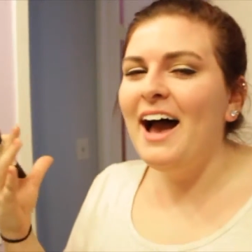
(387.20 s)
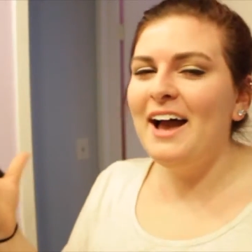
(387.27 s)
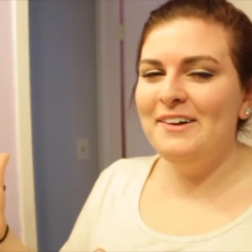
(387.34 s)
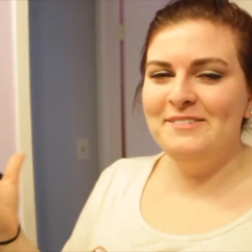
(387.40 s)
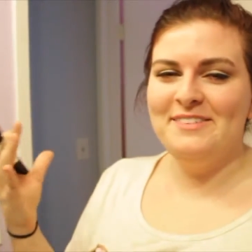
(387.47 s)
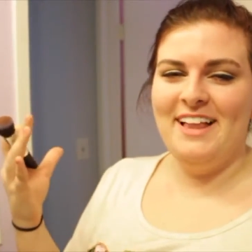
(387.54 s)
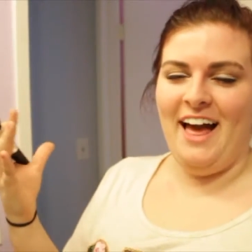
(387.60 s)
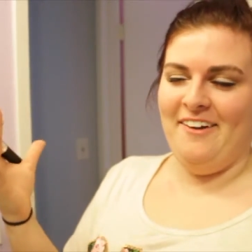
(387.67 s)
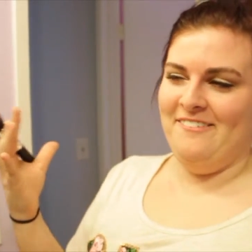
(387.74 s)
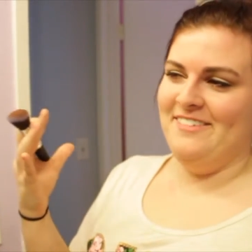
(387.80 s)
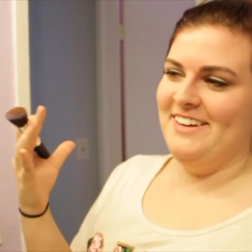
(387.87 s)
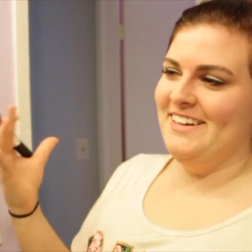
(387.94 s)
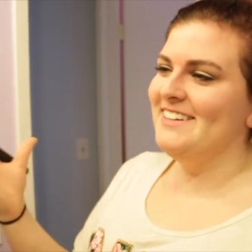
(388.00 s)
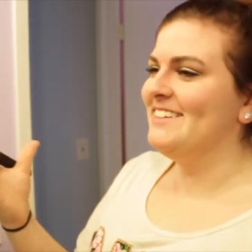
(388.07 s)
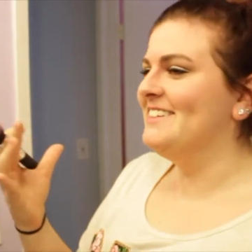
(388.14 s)
I'm
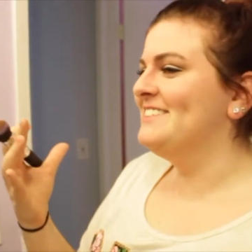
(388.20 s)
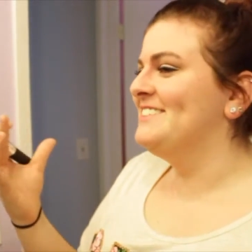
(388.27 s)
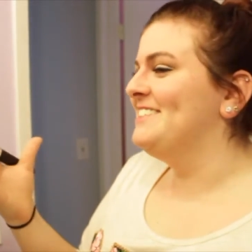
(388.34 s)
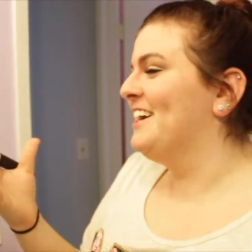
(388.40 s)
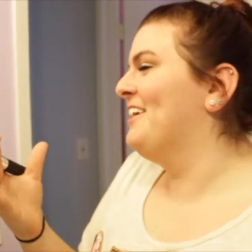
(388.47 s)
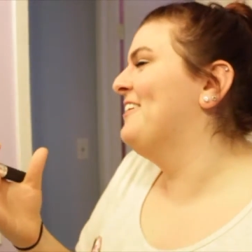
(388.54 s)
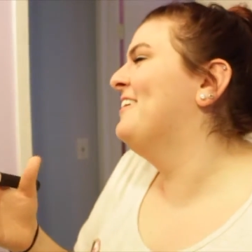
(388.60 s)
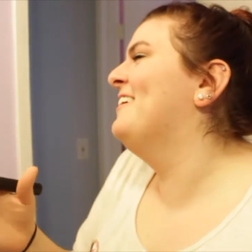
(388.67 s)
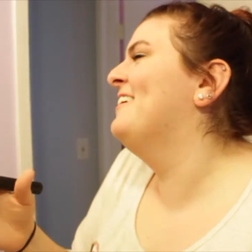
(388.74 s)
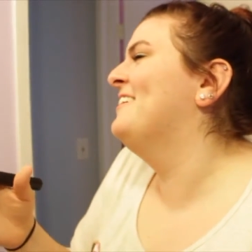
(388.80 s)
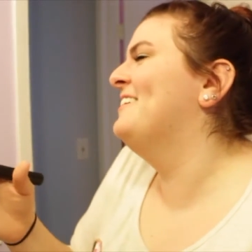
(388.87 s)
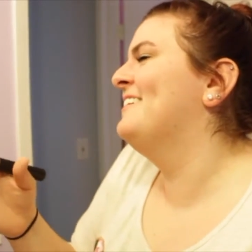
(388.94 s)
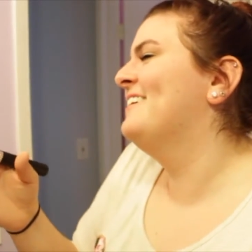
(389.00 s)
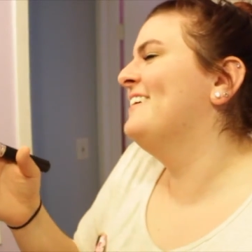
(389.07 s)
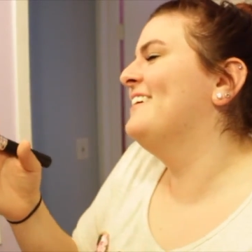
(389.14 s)
laughing at this.
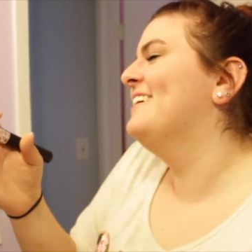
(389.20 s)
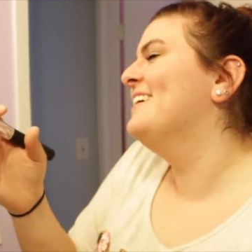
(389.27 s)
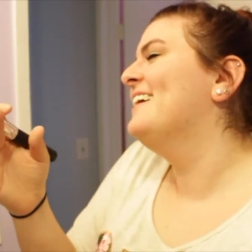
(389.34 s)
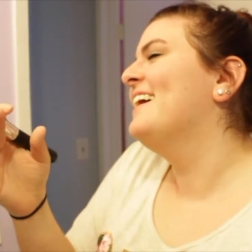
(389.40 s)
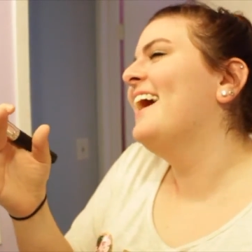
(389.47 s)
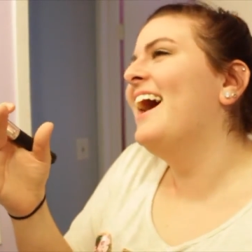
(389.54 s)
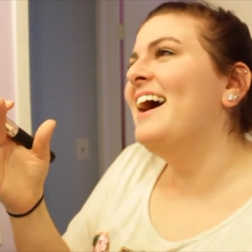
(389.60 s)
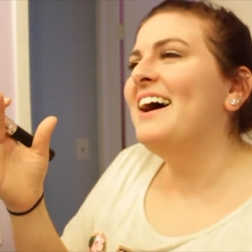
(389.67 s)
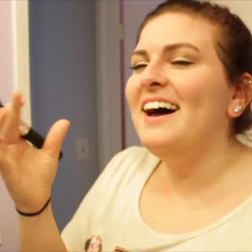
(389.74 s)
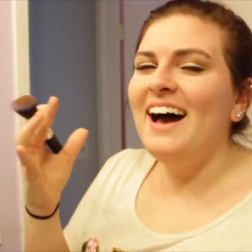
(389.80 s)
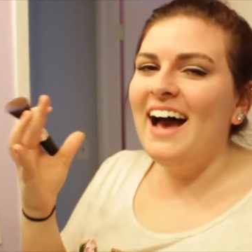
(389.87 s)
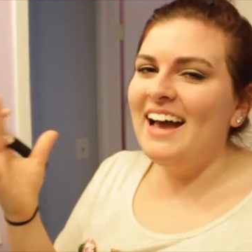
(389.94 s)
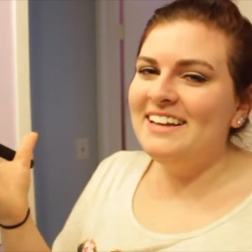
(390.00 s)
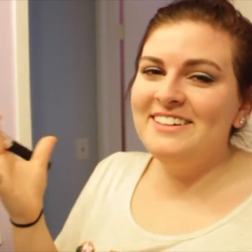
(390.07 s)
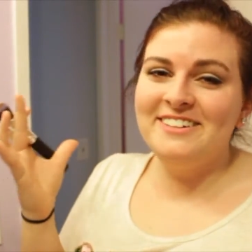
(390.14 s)
I
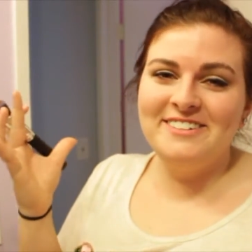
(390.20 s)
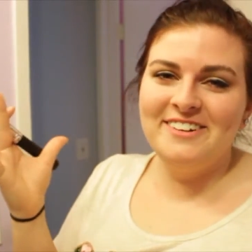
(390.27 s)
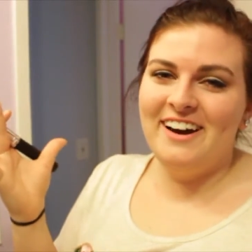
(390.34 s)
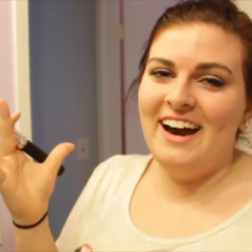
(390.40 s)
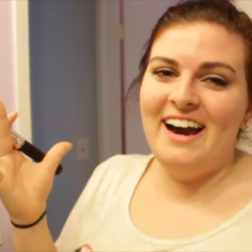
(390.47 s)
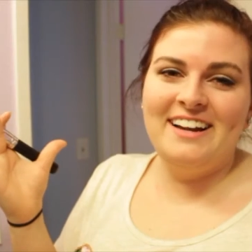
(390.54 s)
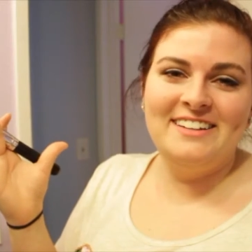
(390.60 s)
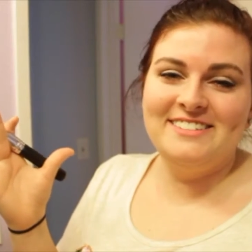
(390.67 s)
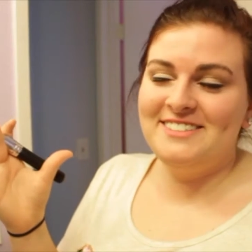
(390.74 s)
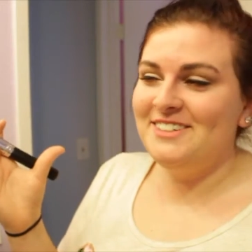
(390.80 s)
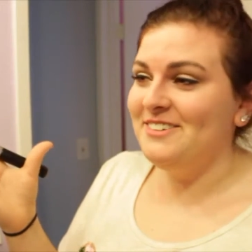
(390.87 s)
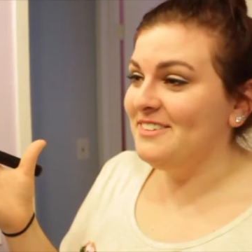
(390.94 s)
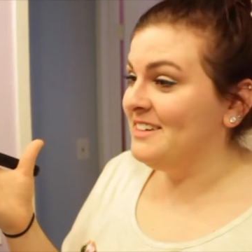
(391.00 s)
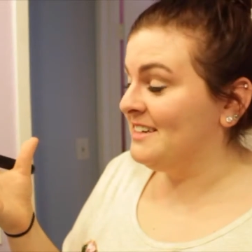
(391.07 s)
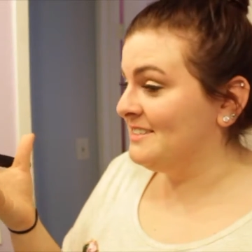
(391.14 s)
don't know how to
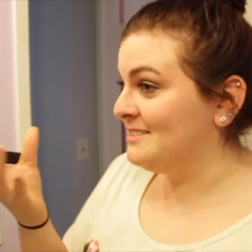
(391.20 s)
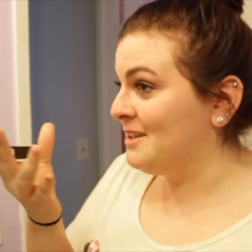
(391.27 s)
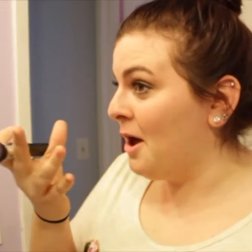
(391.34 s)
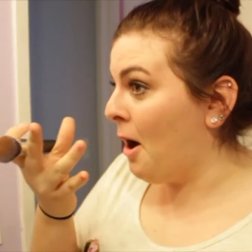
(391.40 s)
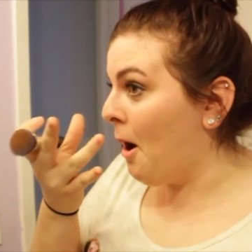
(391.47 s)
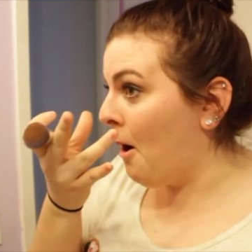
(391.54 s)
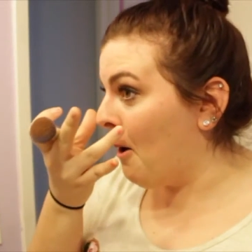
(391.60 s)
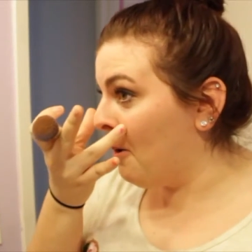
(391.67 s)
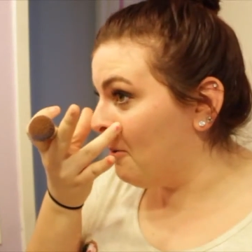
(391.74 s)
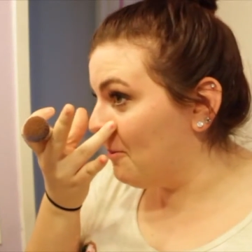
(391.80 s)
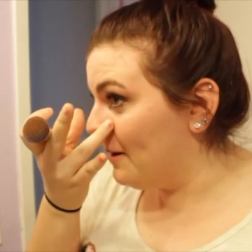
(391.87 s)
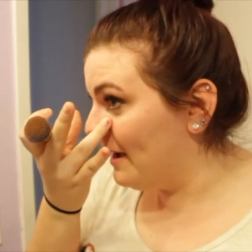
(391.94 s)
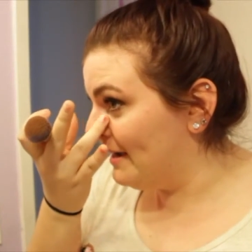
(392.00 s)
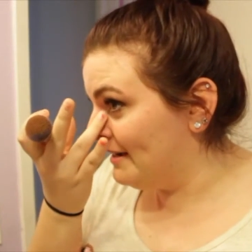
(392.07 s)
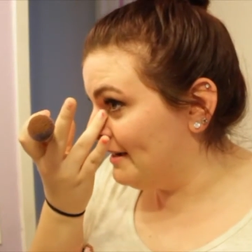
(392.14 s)
do this. Oh
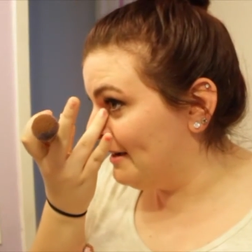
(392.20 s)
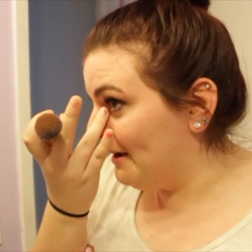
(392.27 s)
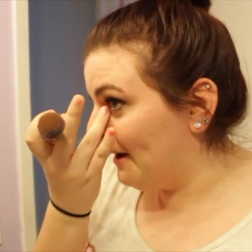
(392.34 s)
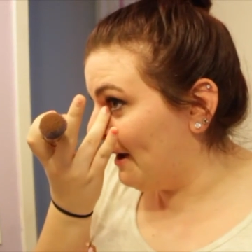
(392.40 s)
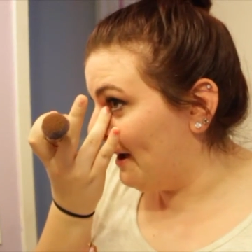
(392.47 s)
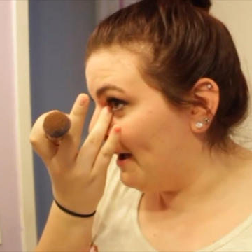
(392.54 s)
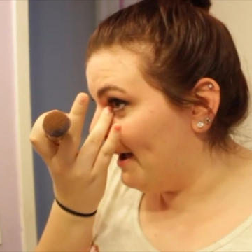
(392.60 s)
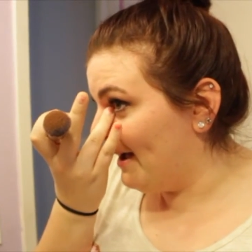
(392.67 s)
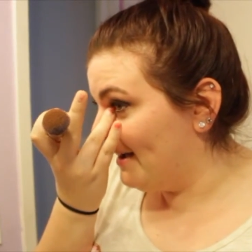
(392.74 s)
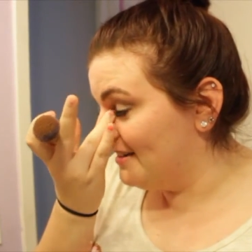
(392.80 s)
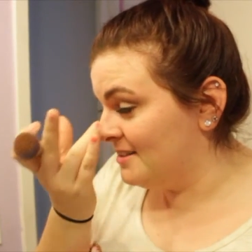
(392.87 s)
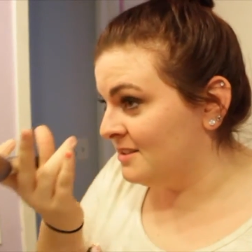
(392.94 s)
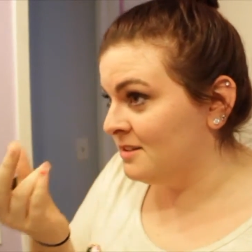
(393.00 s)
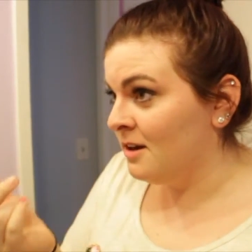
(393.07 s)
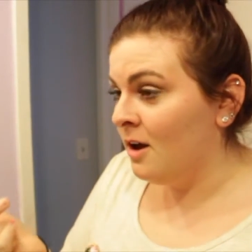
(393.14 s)
my
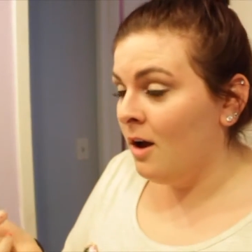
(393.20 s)
gosh.